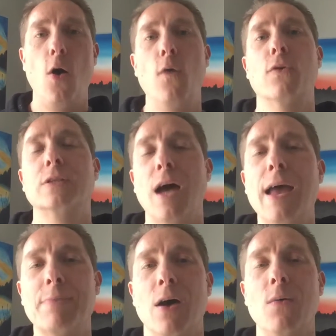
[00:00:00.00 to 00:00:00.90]
Over
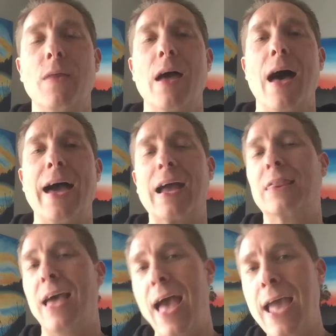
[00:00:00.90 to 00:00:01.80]
time, though, I
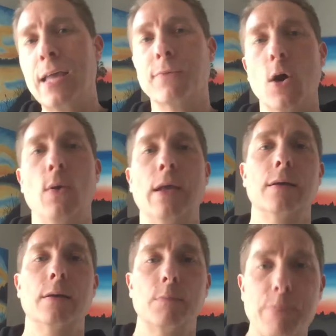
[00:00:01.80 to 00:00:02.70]
got the hang of
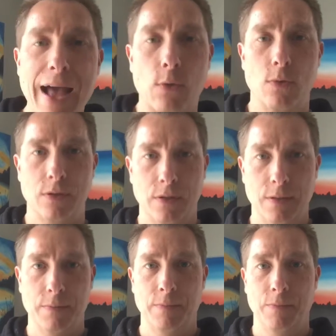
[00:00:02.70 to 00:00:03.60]
going backward.
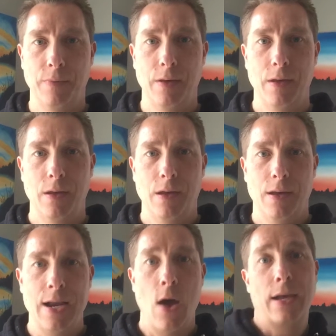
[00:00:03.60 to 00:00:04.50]

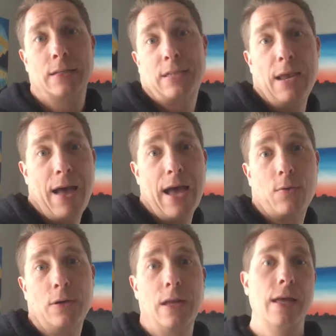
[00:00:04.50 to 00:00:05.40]
Now I can skate
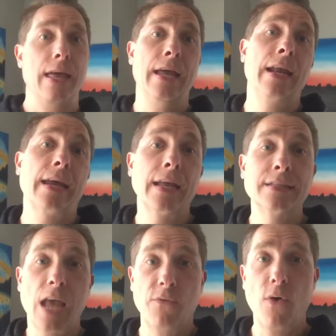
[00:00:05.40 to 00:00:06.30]
backward and I can
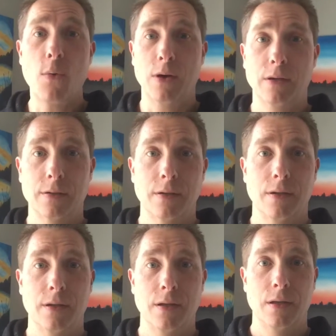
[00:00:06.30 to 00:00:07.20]
skate forward.
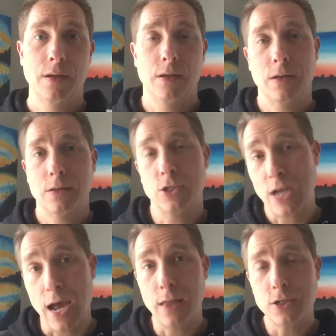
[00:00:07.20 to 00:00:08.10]
The
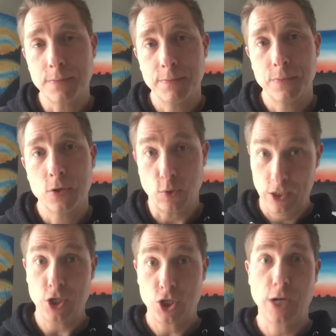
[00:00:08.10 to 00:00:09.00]
challenge?
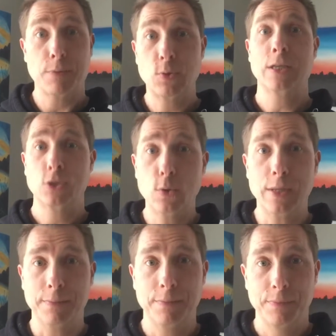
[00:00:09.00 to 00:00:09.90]
Transitioning between the two of
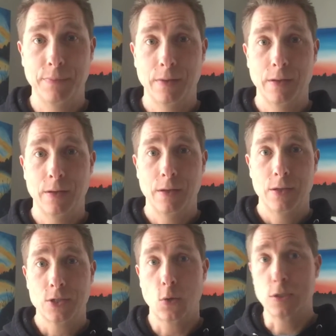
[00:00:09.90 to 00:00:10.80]
them. So